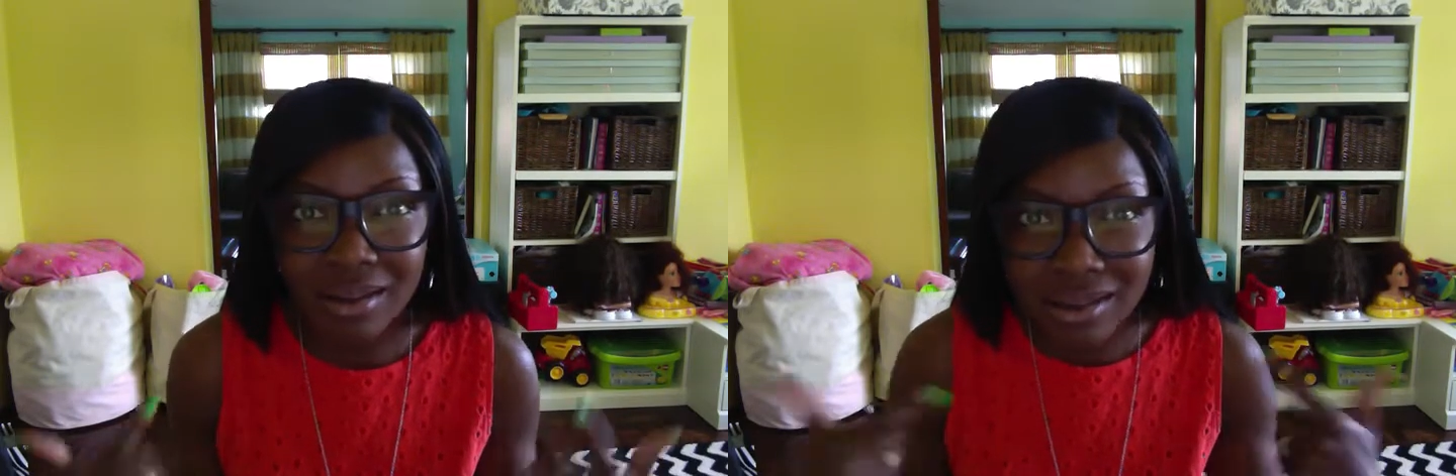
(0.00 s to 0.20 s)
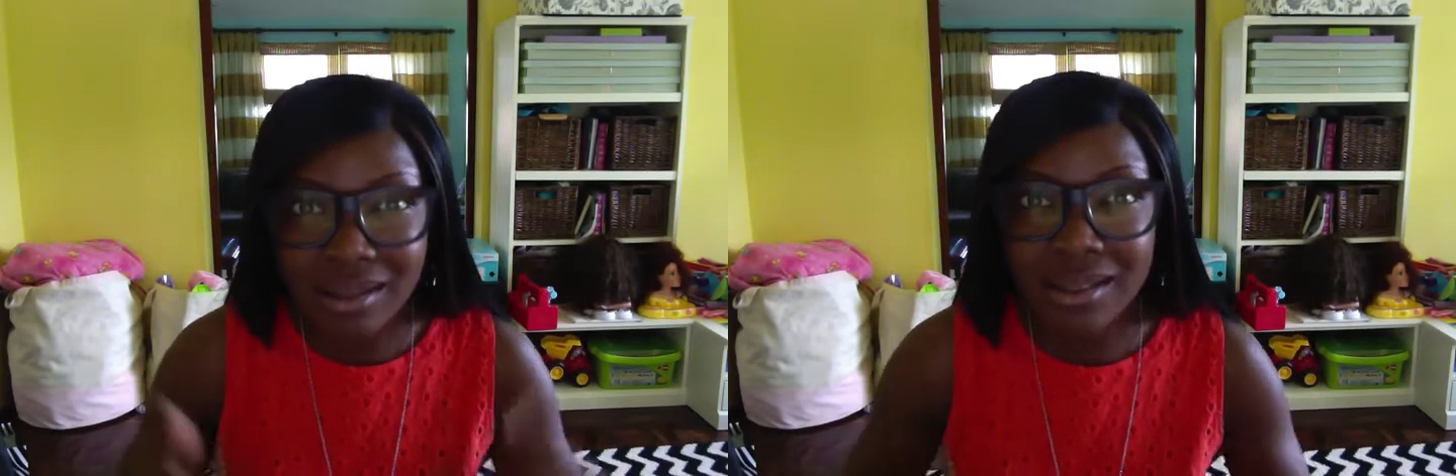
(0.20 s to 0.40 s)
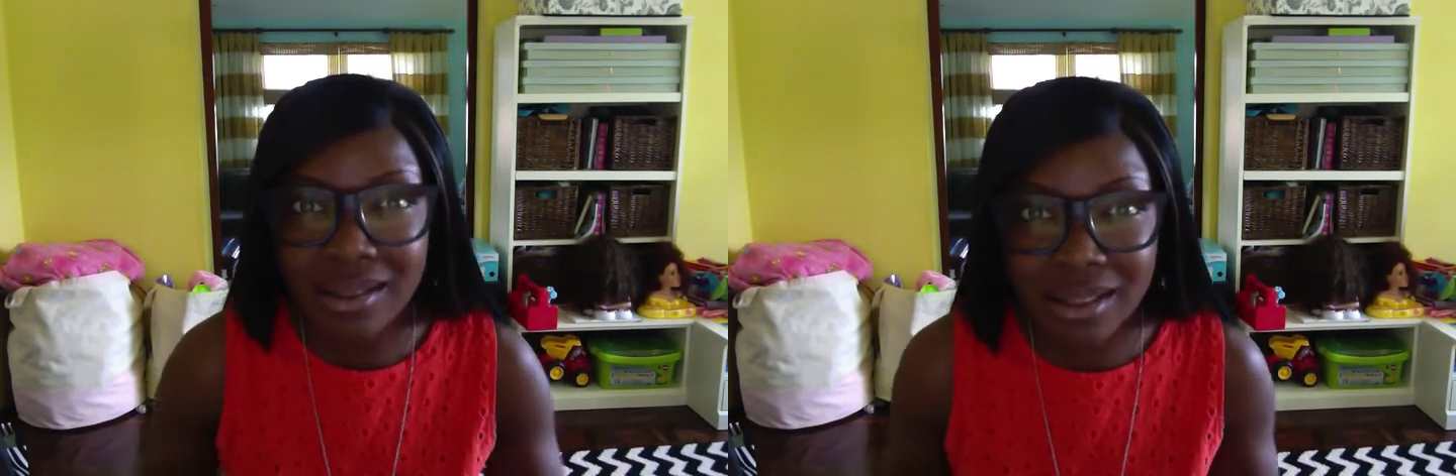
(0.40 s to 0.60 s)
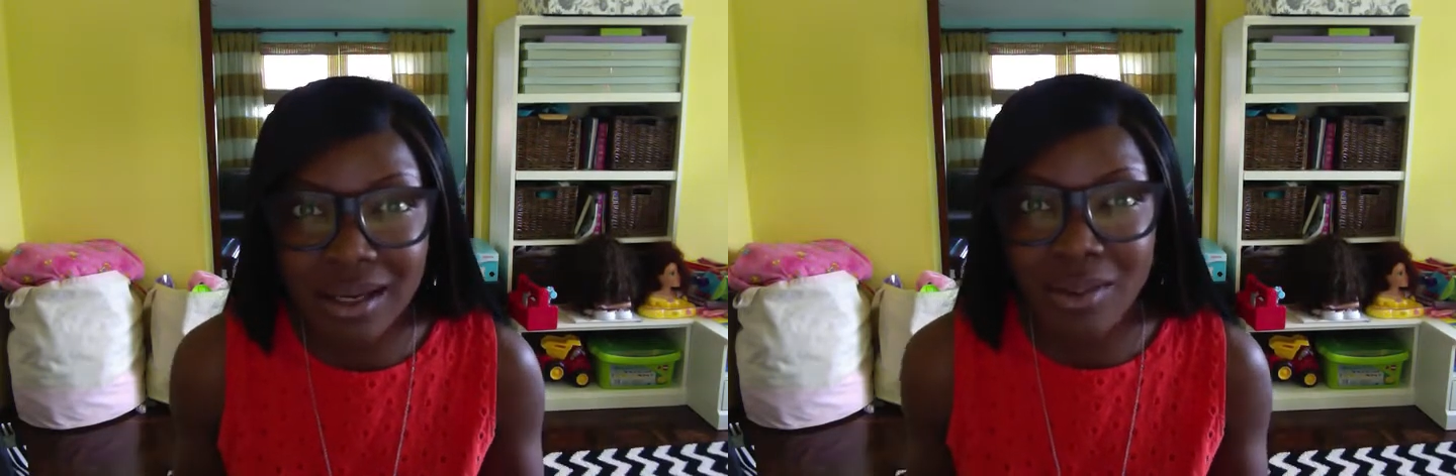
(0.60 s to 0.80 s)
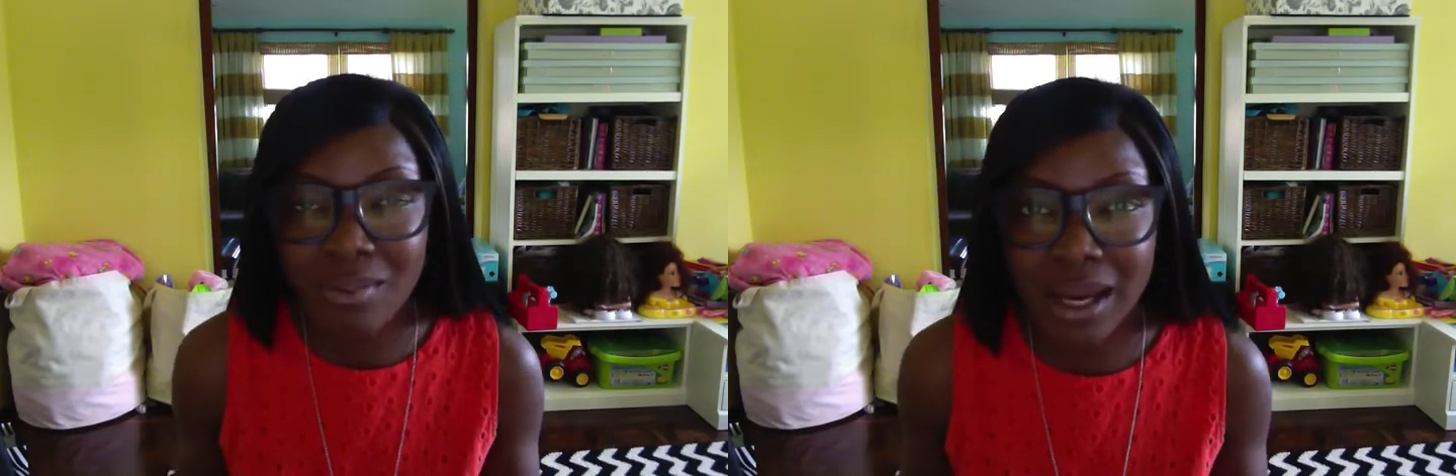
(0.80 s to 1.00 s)
So this is
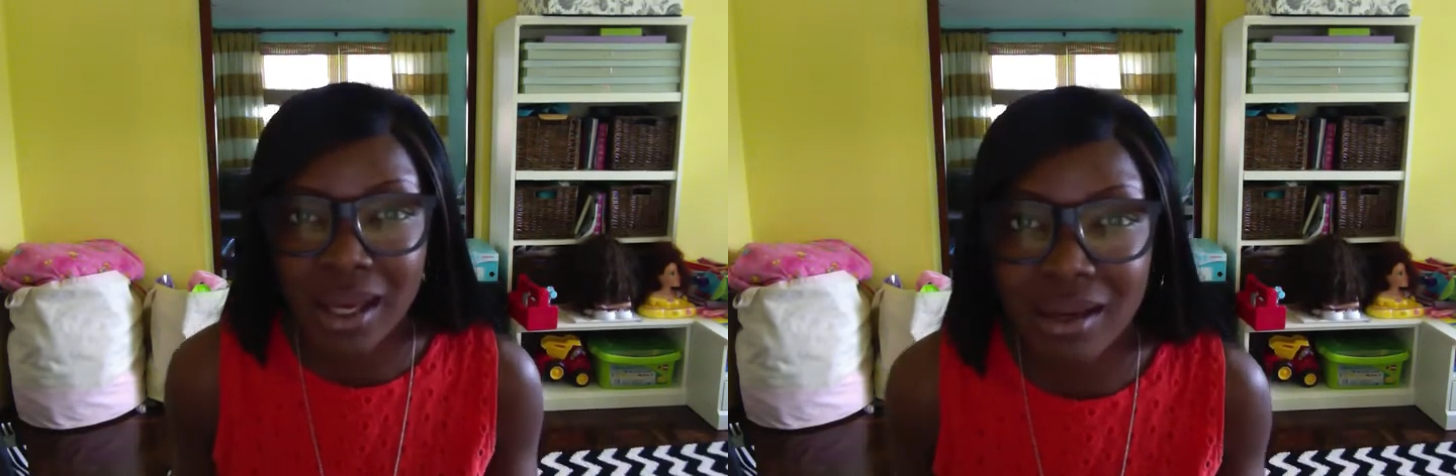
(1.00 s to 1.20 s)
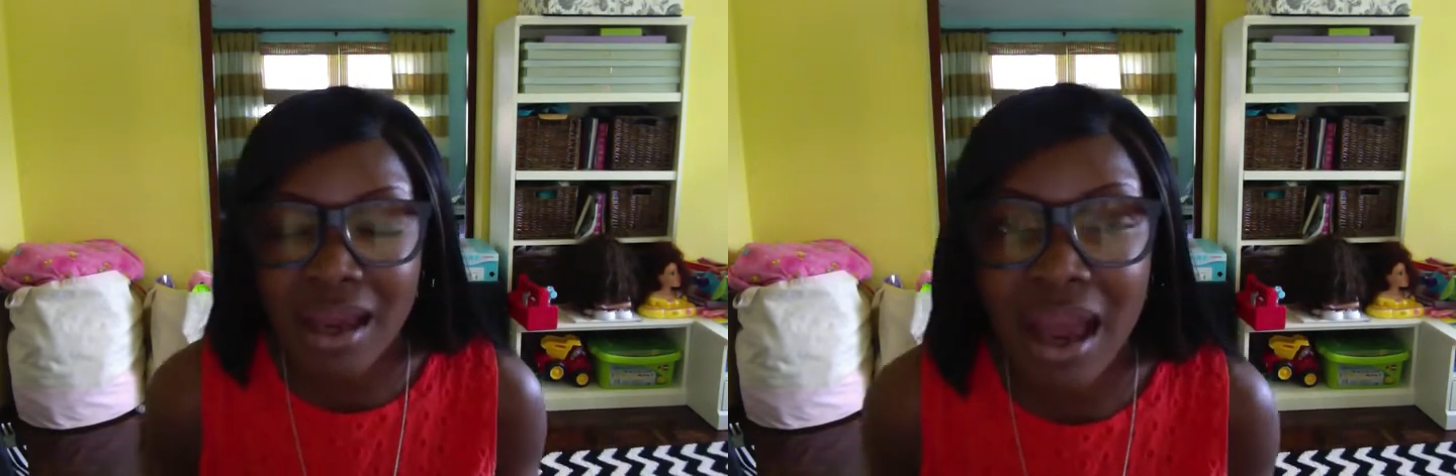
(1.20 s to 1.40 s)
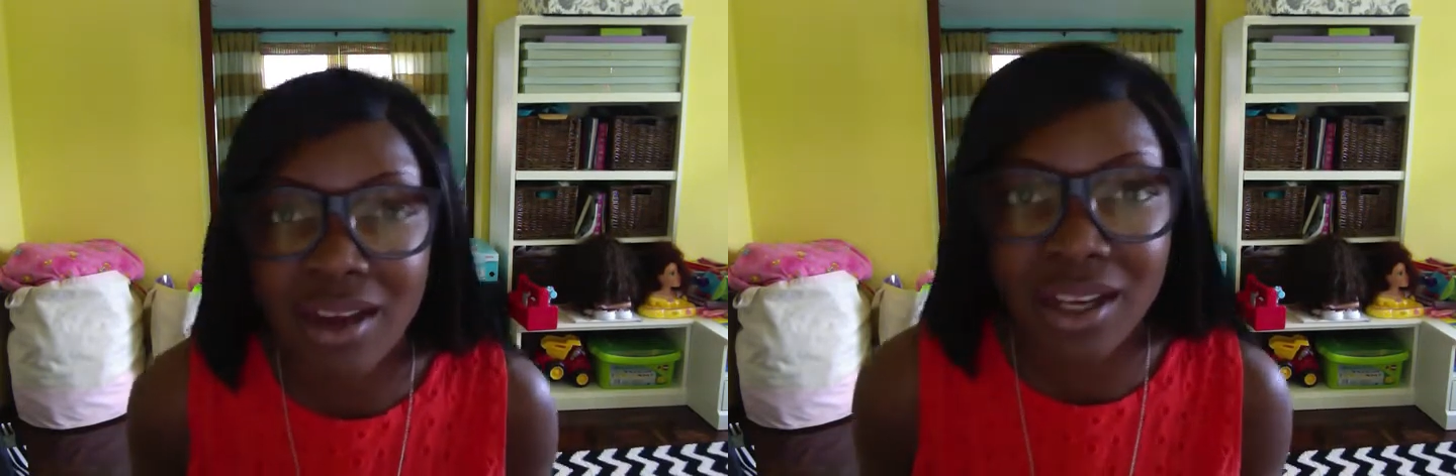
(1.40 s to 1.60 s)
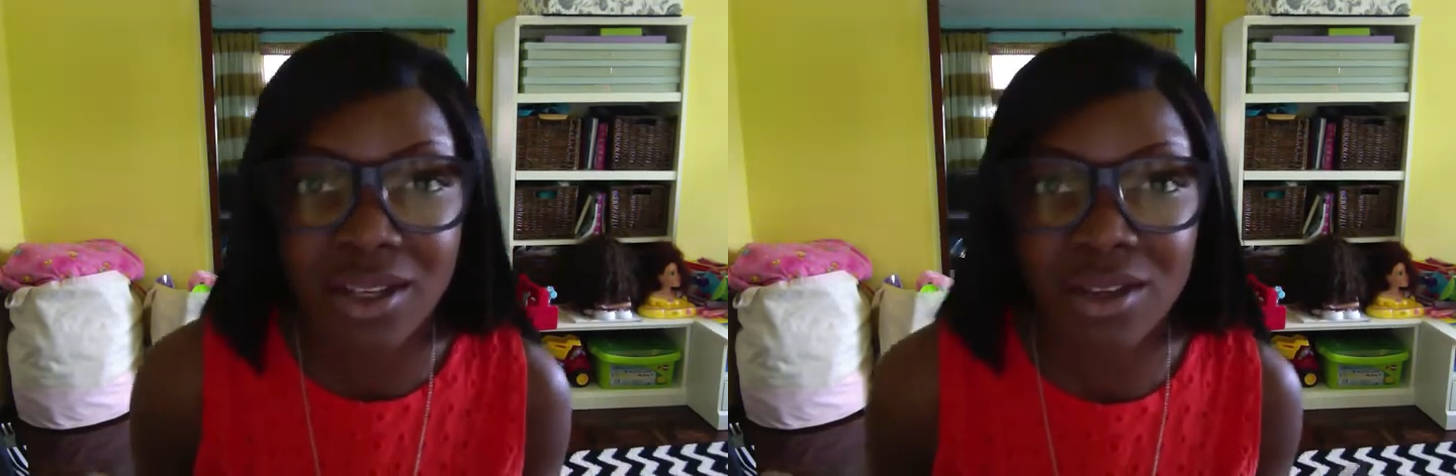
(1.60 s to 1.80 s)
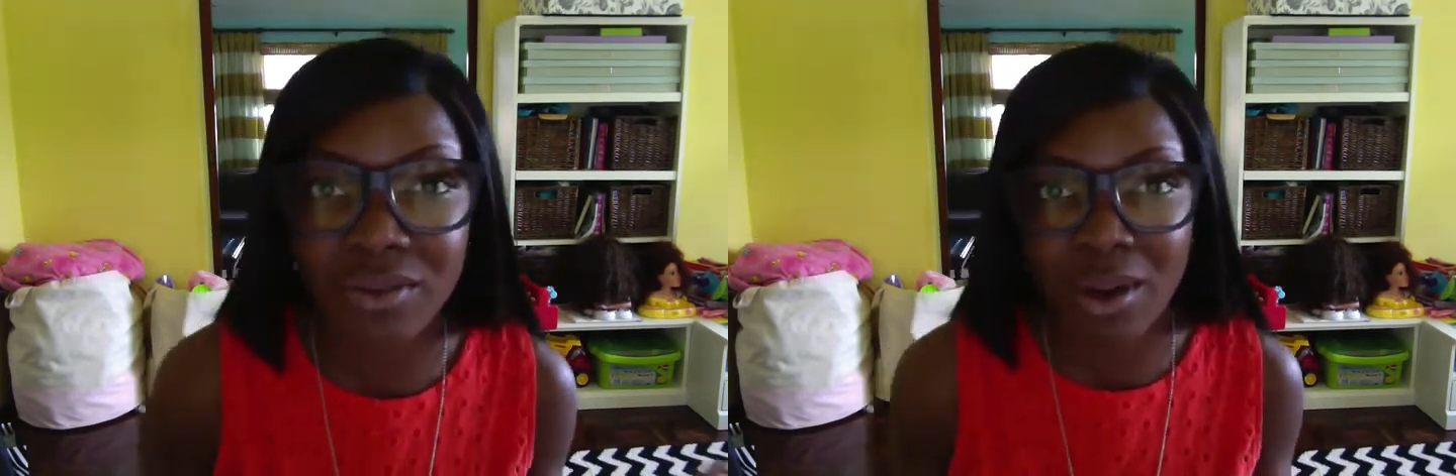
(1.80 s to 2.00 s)
like my
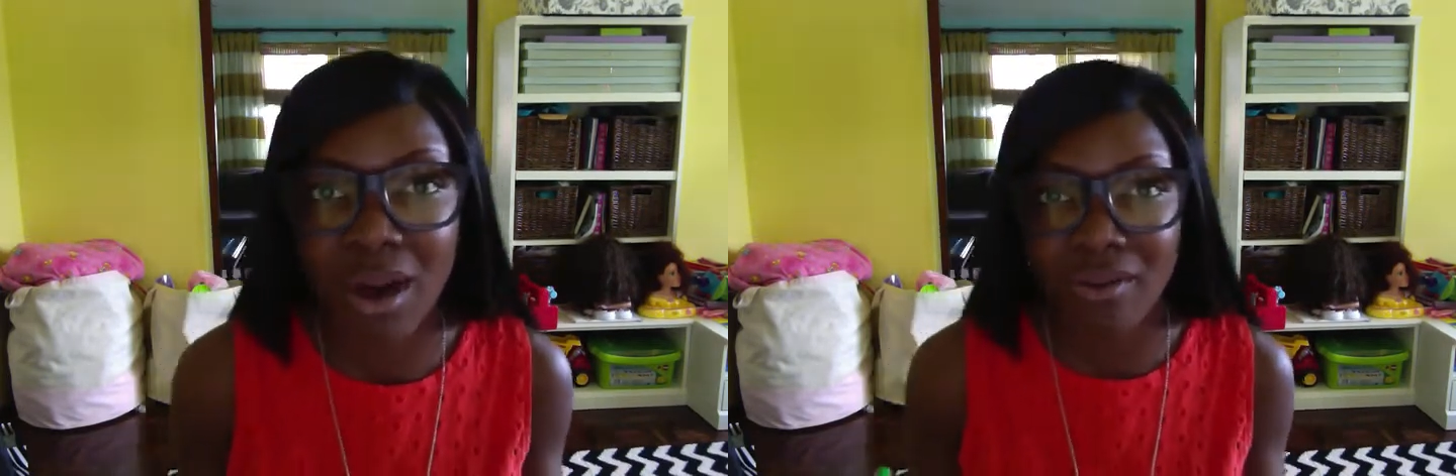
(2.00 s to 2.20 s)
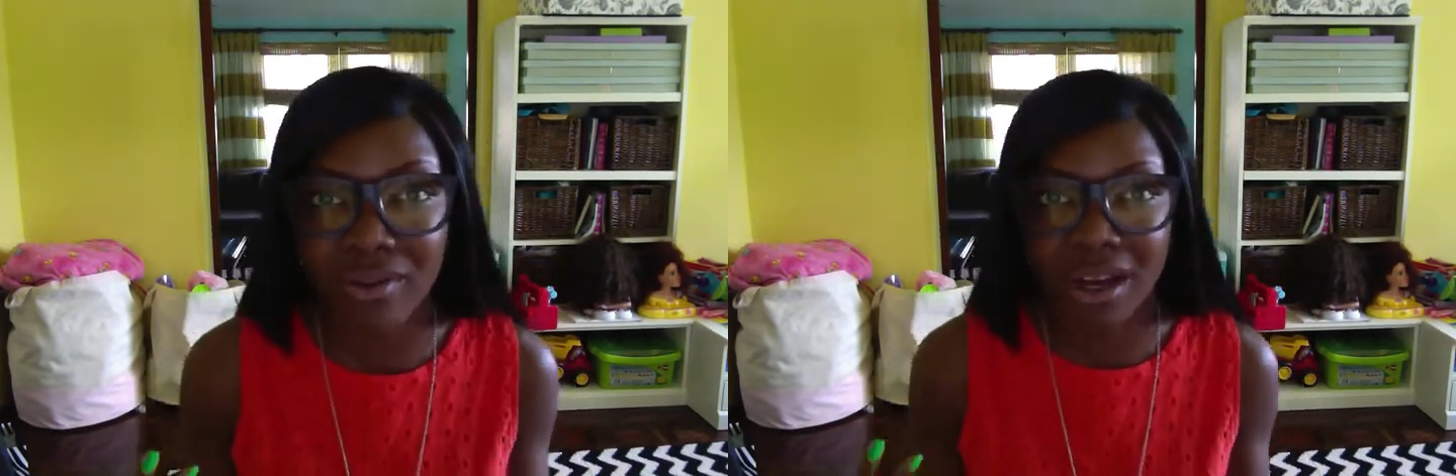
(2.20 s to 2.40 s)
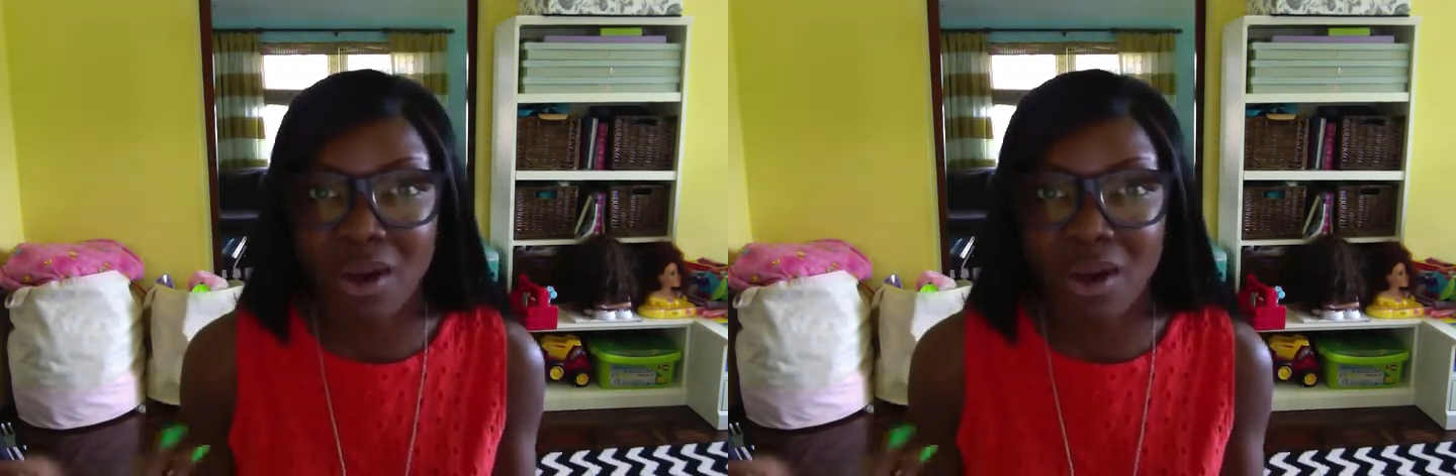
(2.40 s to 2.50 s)
interview outfit.